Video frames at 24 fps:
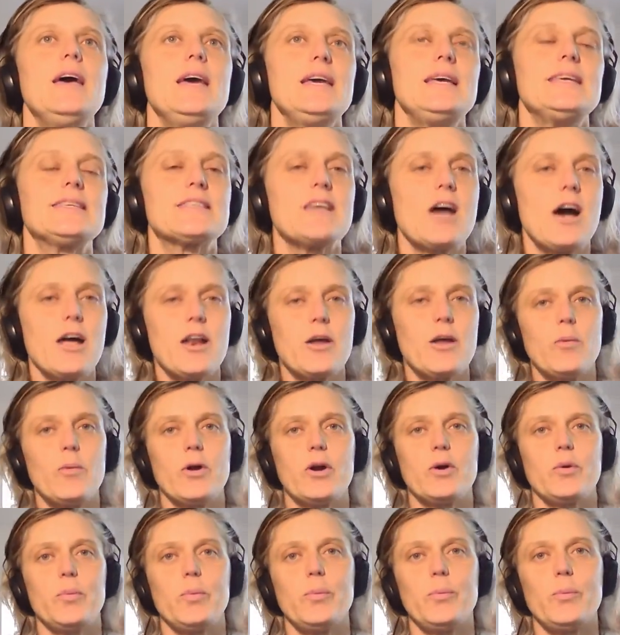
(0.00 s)
is kind
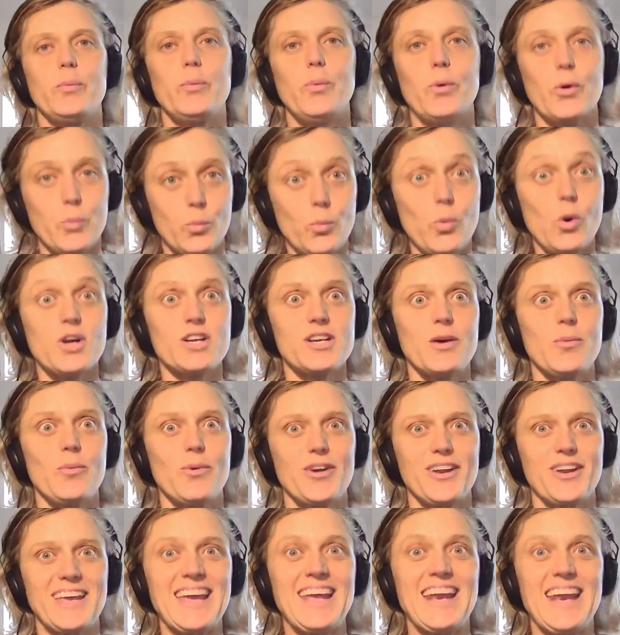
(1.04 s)
of what I
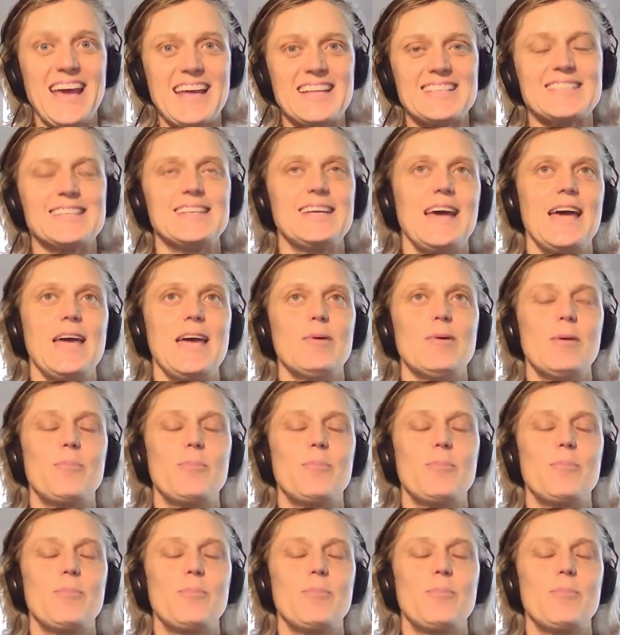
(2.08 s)
want to get at today.